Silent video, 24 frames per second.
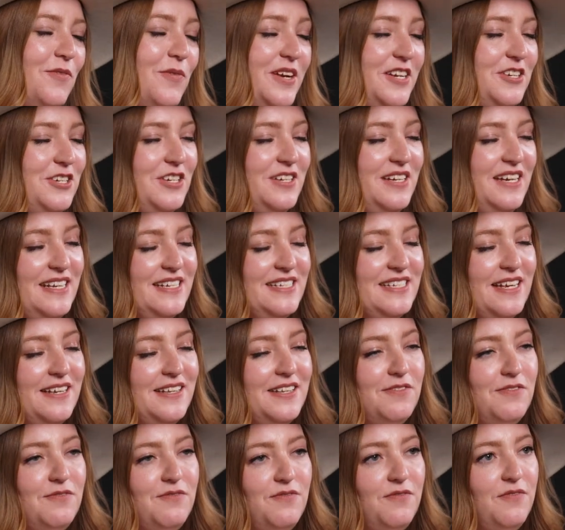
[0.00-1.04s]
Which is a
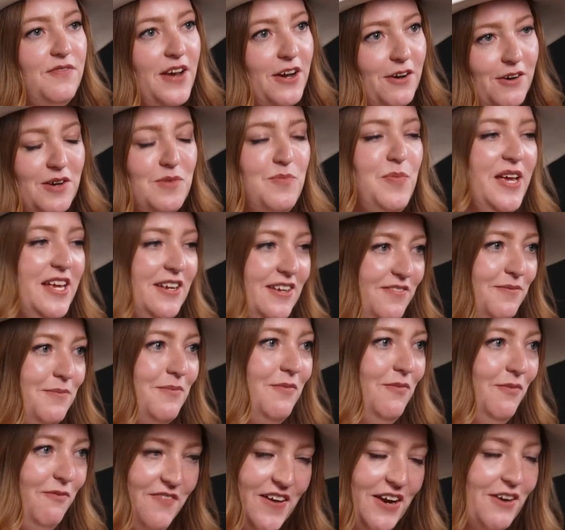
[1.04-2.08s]
very,
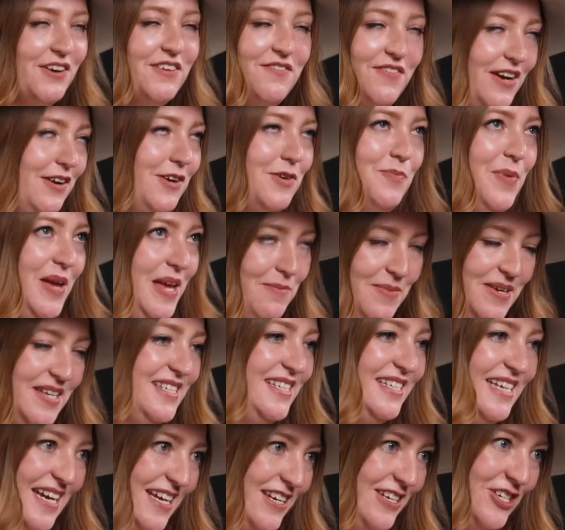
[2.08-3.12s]
very baby
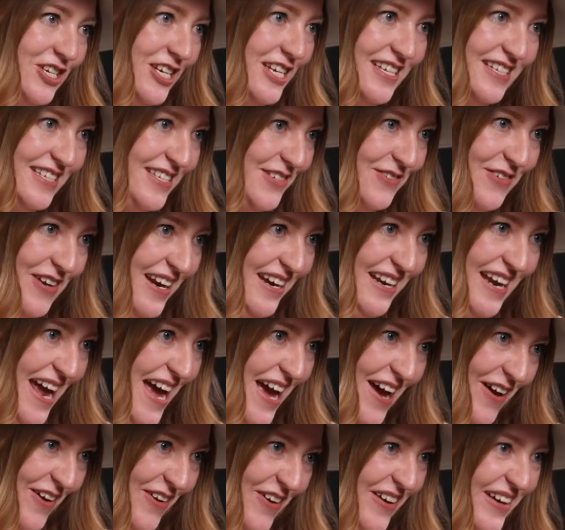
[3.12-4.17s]
stages right
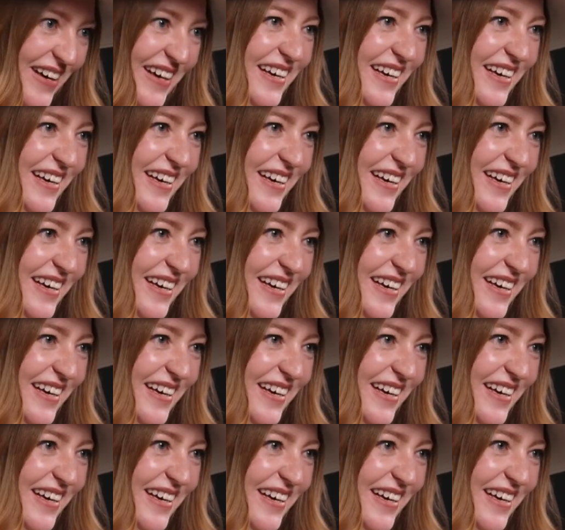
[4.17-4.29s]
now.